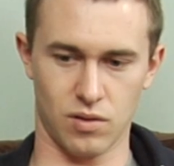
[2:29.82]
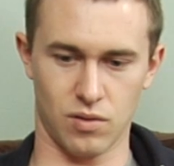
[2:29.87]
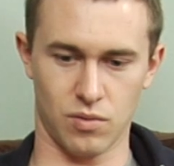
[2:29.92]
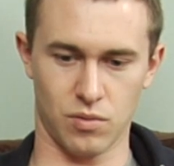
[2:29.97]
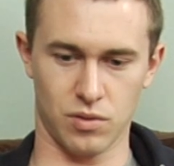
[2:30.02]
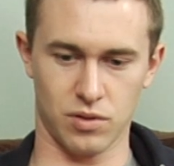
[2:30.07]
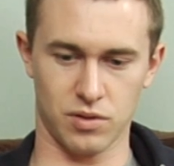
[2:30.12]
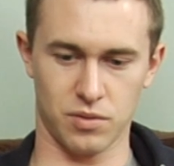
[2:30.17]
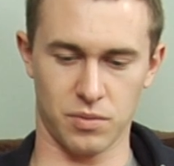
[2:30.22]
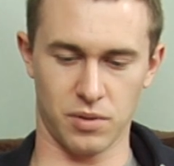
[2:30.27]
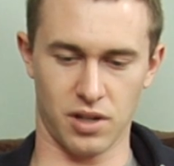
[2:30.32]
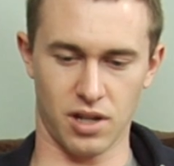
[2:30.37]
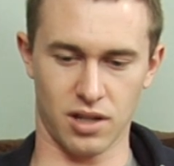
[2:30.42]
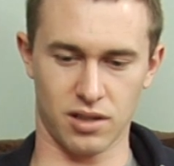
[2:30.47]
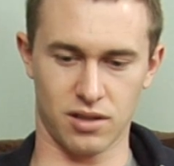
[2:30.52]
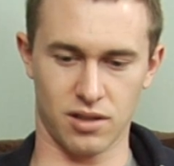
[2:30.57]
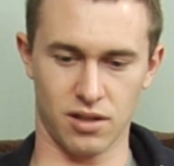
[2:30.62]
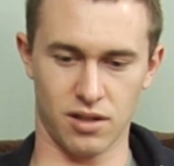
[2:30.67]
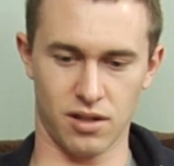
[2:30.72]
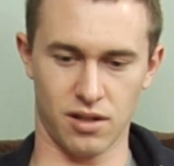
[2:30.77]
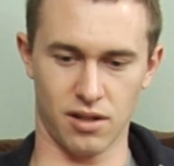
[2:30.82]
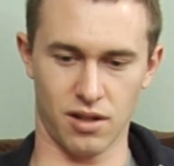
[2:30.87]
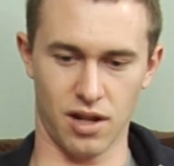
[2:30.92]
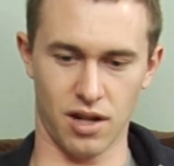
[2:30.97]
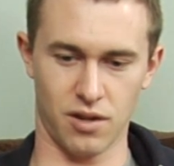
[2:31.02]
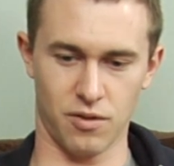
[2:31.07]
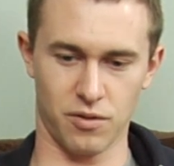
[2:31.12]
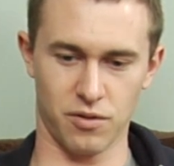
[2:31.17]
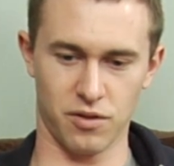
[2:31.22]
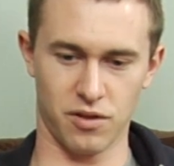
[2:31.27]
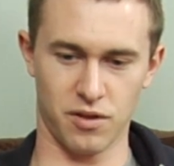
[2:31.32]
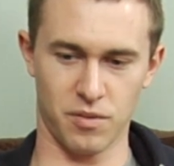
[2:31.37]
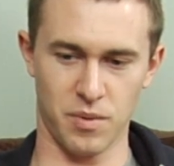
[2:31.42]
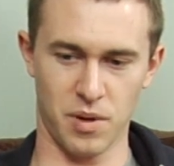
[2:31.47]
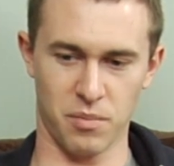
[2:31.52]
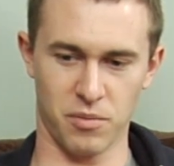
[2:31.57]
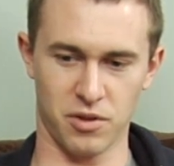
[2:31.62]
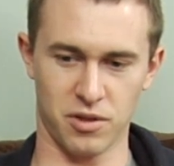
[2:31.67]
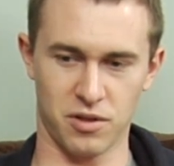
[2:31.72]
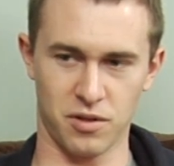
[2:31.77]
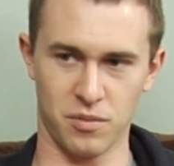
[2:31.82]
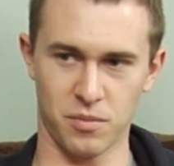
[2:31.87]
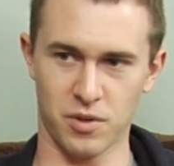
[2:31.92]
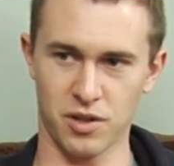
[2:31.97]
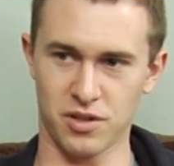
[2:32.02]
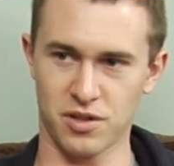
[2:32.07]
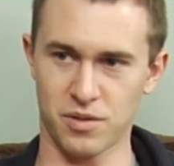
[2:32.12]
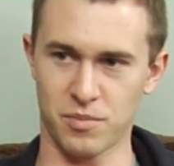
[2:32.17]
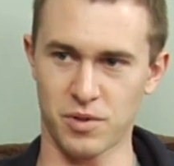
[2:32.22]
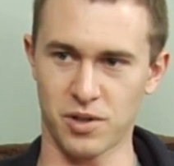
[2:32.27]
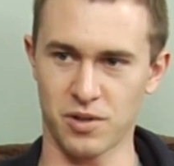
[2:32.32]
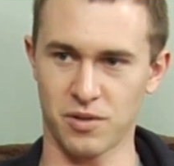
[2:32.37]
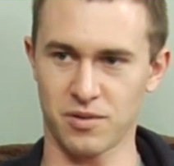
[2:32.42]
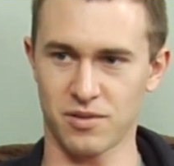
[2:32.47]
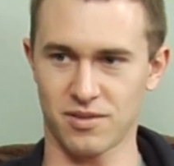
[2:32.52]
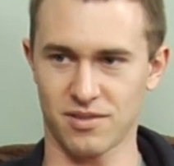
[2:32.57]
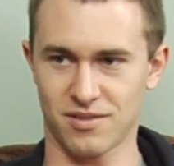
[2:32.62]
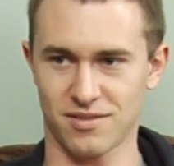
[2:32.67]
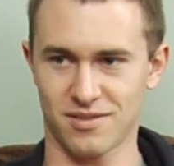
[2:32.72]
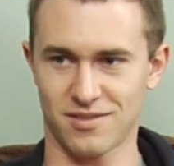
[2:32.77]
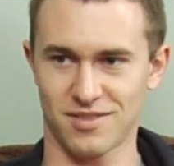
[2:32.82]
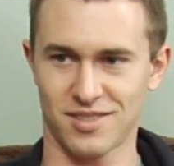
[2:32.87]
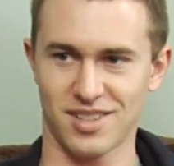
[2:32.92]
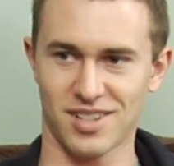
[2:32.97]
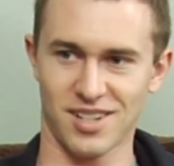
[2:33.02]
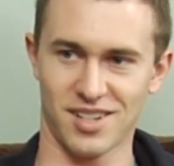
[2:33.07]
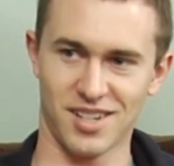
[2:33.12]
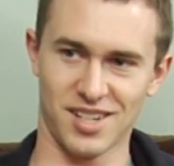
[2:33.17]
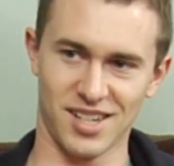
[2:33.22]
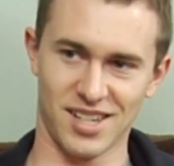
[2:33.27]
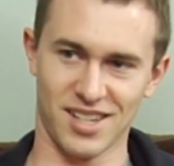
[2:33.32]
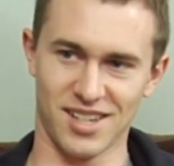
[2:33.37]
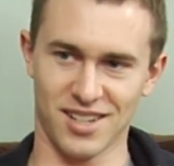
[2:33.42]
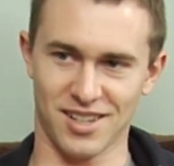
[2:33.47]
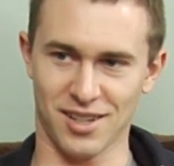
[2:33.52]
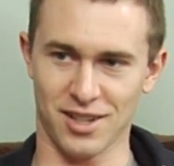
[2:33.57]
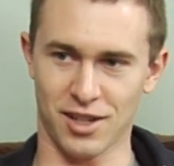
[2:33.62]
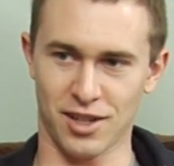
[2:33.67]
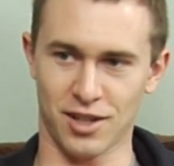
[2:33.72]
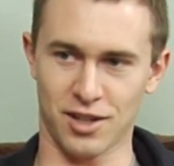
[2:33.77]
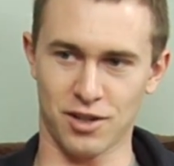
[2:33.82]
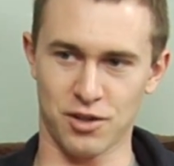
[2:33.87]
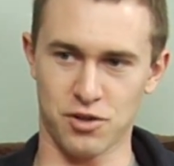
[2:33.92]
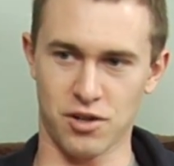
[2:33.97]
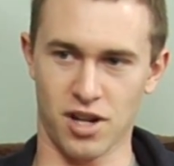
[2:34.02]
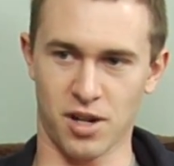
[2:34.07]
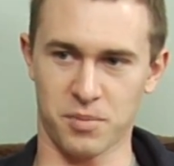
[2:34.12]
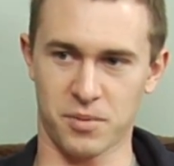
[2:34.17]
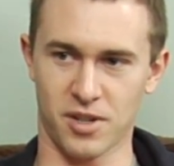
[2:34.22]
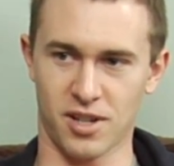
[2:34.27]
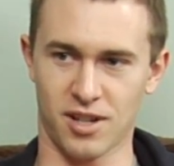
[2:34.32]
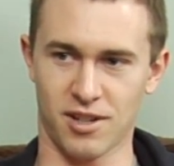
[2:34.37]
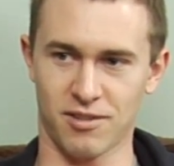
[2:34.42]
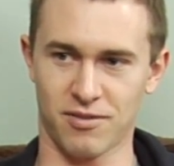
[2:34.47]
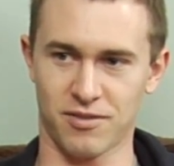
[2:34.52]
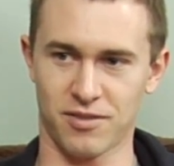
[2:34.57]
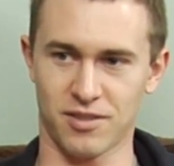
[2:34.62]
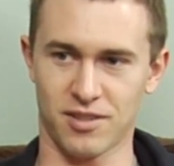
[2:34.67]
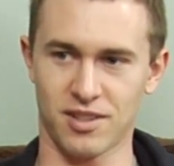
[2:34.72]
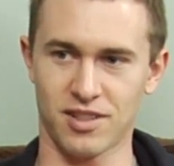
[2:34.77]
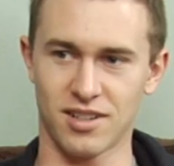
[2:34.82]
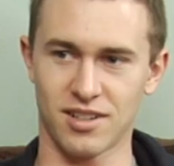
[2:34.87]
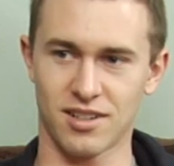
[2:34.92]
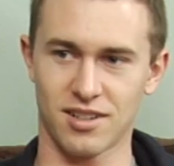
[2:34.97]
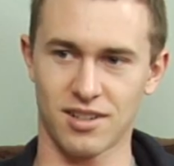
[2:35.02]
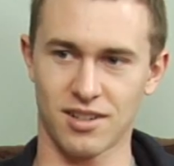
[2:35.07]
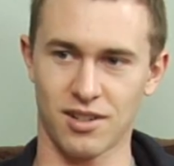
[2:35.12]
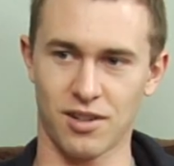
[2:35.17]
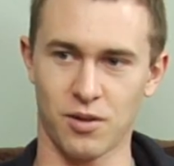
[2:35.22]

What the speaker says: Once we got there, I don't really remember too much about getting dropped off and